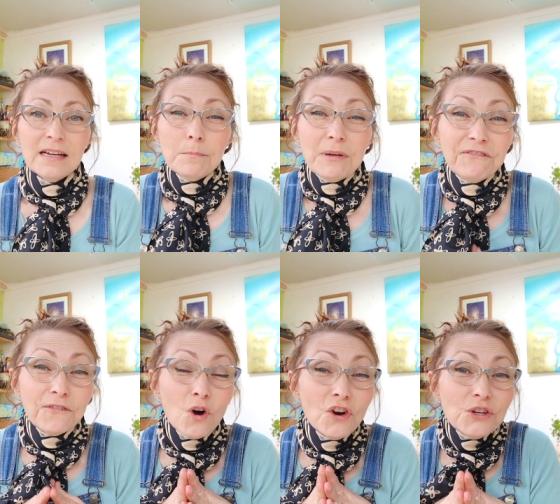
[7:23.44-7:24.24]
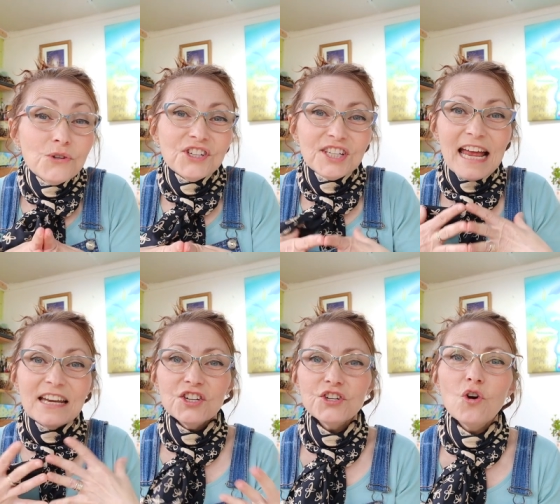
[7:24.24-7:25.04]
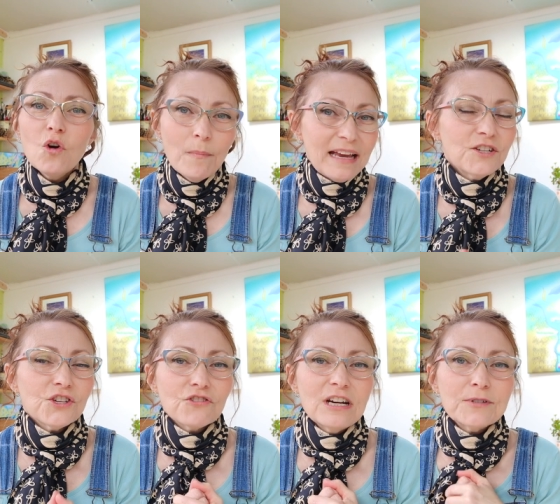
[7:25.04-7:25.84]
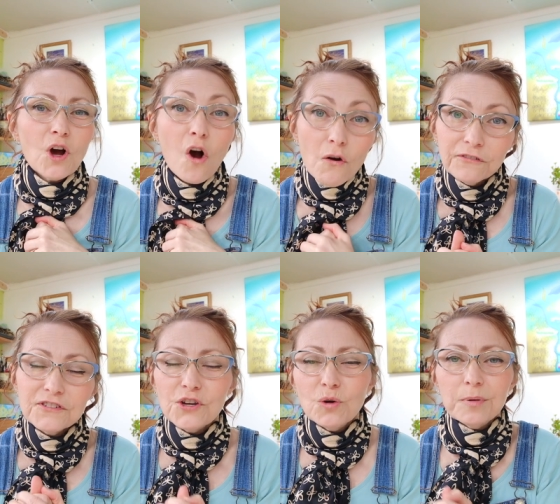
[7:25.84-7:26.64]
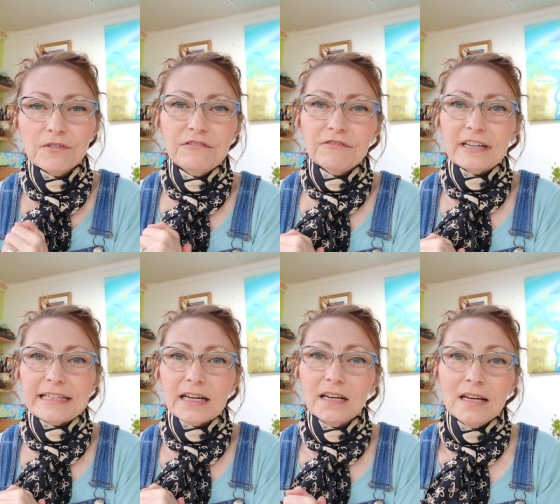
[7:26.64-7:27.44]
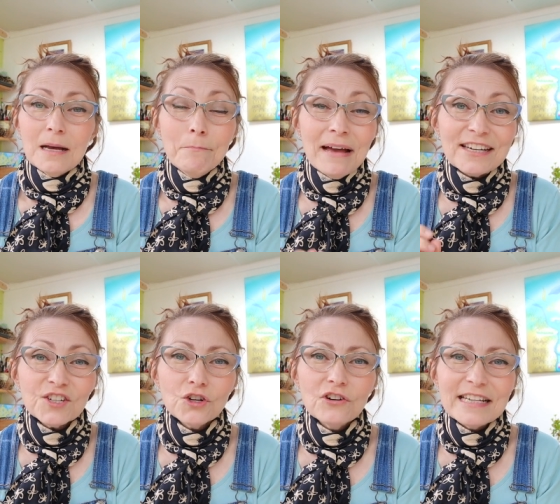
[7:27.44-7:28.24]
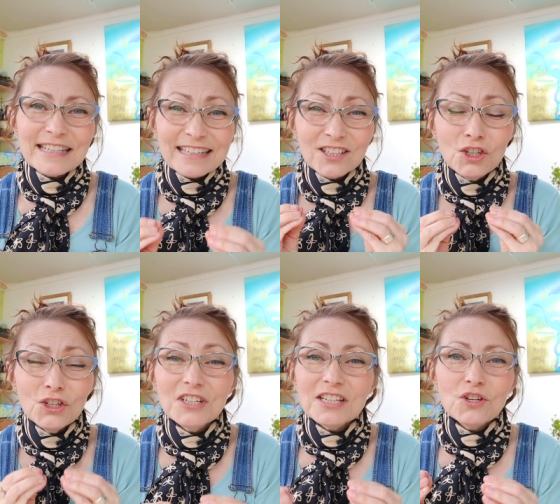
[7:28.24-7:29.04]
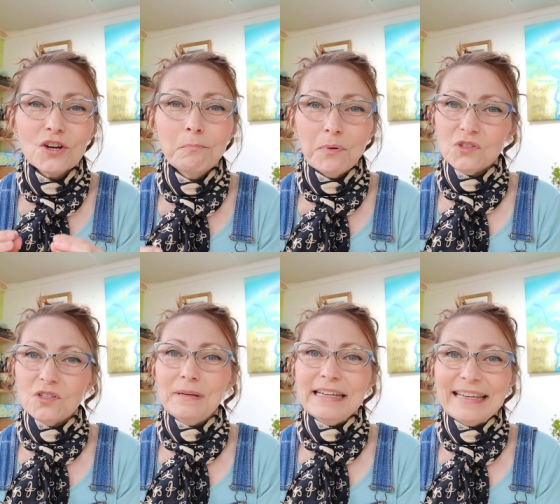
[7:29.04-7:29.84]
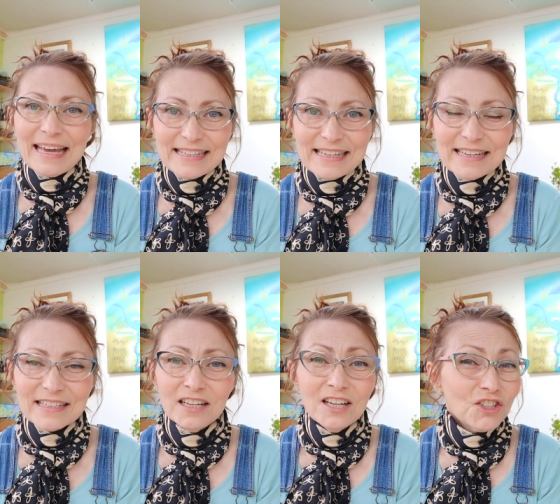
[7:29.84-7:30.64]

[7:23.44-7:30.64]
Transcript: Before you send your manuscript off to your proofreader, make sure it's as good as you can possibly get it.